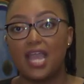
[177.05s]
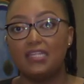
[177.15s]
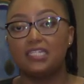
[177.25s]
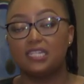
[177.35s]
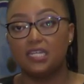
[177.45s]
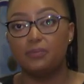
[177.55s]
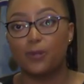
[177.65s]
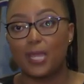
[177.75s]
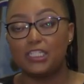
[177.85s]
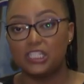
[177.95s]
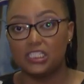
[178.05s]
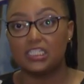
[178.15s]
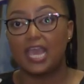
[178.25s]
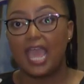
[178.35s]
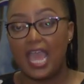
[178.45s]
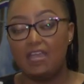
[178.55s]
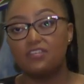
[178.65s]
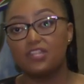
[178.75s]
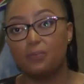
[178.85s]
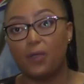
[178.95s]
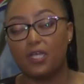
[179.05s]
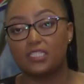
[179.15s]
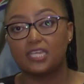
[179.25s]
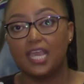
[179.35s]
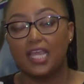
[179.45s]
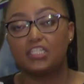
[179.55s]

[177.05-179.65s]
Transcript: and the deliberations have in the past